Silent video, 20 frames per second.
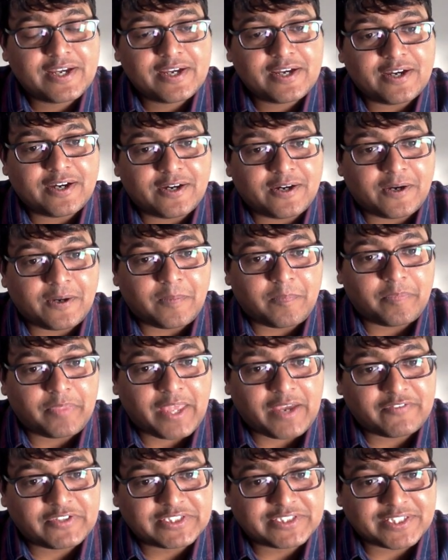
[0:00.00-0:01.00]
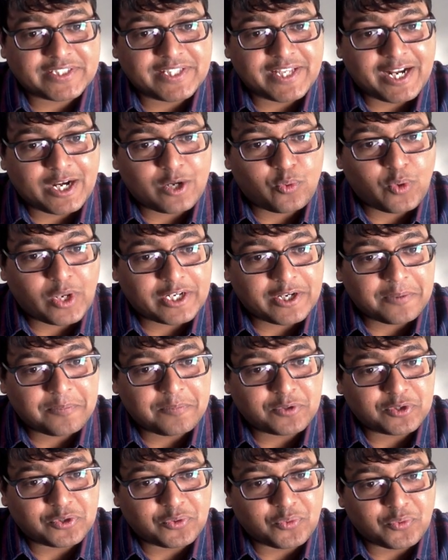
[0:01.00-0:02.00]
Um, having said that,
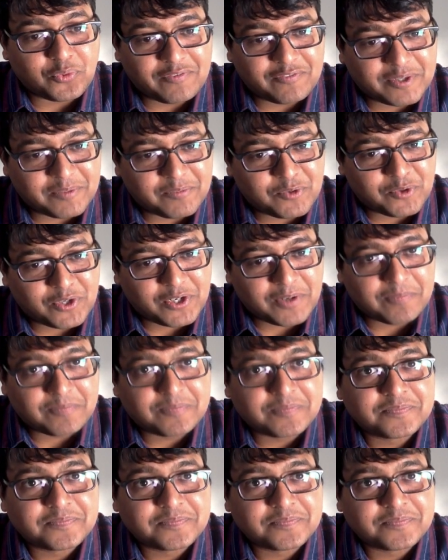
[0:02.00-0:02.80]
welcome to the Wave Crypto Club.